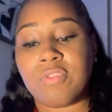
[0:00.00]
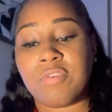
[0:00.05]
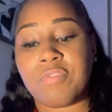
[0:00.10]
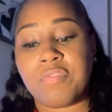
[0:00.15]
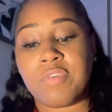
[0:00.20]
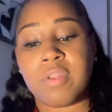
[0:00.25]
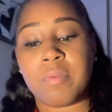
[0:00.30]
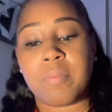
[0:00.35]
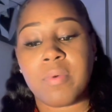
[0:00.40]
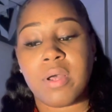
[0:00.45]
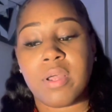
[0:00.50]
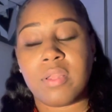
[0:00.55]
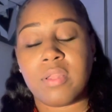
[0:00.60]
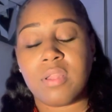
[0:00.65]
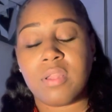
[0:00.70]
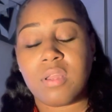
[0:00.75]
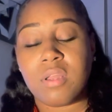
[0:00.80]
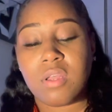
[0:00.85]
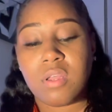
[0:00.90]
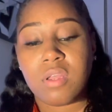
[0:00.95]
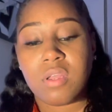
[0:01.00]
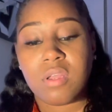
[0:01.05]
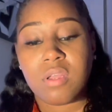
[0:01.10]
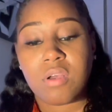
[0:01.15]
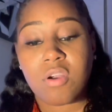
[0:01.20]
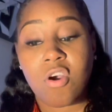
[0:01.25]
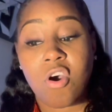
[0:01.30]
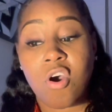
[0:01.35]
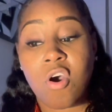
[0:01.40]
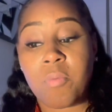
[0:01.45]
friend of mine
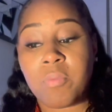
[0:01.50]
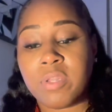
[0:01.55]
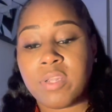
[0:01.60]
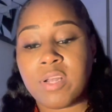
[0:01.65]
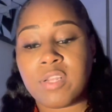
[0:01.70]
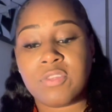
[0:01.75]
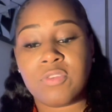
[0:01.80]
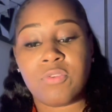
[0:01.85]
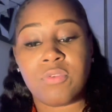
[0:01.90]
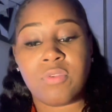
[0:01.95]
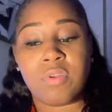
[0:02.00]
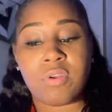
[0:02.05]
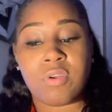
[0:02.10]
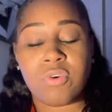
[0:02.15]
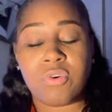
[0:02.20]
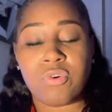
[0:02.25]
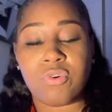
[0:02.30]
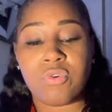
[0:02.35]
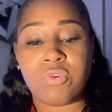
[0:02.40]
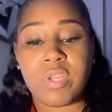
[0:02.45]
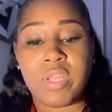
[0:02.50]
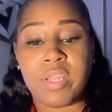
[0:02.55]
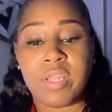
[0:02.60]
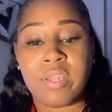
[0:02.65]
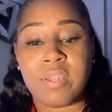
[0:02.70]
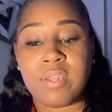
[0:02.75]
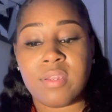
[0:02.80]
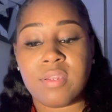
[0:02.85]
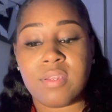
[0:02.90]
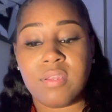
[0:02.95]
call me not too long ago
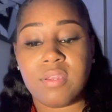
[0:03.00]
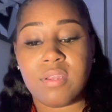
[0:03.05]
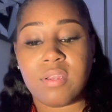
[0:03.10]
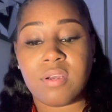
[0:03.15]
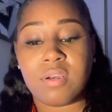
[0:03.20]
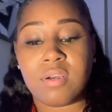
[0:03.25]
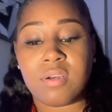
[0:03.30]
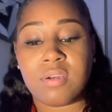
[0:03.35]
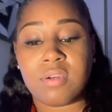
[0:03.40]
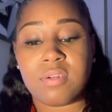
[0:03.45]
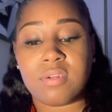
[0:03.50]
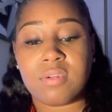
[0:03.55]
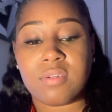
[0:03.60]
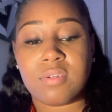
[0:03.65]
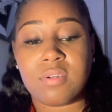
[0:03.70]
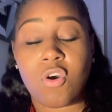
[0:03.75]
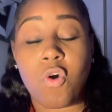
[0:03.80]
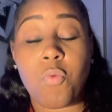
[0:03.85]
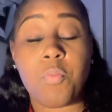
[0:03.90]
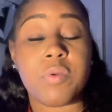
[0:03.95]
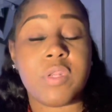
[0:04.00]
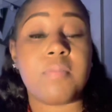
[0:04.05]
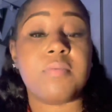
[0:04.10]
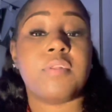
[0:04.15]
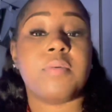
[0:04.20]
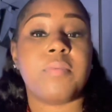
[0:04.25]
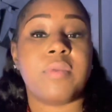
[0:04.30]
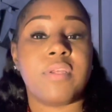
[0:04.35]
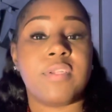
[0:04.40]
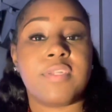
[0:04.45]
and open up
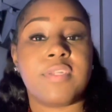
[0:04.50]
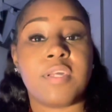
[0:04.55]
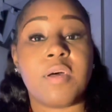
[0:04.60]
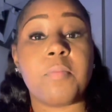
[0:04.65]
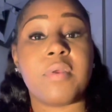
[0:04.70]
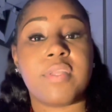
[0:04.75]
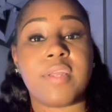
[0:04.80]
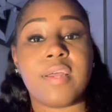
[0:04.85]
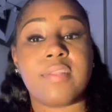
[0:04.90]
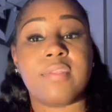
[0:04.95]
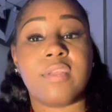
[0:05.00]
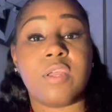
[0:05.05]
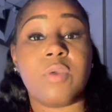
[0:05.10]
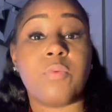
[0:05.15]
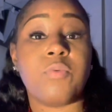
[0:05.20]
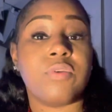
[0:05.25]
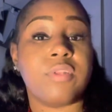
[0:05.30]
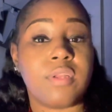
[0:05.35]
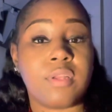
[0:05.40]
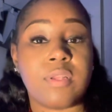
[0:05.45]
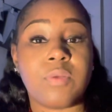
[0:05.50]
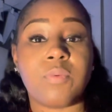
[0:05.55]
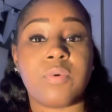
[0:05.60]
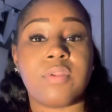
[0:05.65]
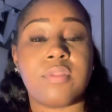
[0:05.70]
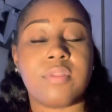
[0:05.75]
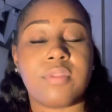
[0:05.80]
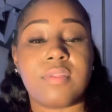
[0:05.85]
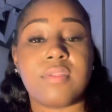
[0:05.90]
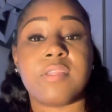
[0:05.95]
to me and tell me that they were dealing
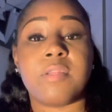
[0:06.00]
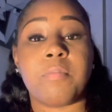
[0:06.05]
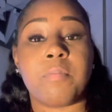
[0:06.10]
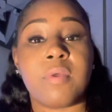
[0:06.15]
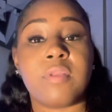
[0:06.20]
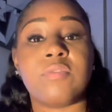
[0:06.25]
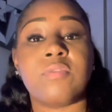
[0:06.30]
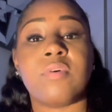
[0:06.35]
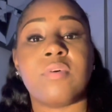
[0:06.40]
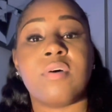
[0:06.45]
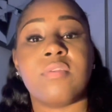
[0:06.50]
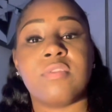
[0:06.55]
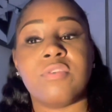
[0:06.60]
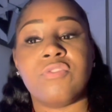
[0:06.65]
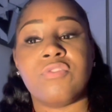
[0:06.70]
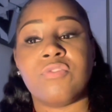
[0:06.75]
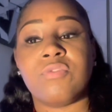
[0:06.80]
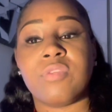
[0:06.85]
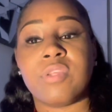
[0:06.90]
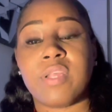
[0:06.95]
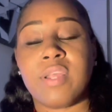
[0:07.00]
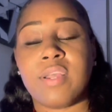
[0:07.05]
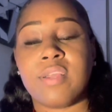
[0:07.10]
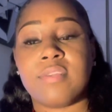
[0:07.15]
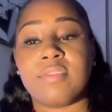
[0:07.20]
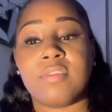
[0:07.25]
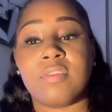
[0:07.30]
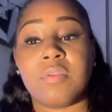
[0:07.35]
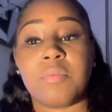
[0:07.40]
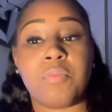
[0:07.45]
with some mental health issues,
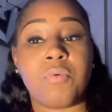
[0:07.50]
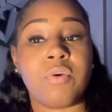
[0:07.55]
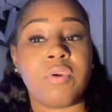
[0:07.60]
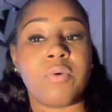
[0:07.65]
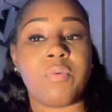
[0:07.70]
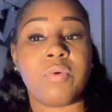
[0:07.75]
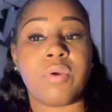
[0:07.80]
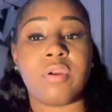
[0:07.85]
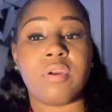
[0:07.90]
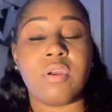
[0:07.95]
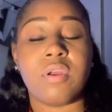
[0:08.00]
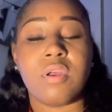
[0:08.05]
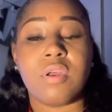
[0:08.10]
and to the point where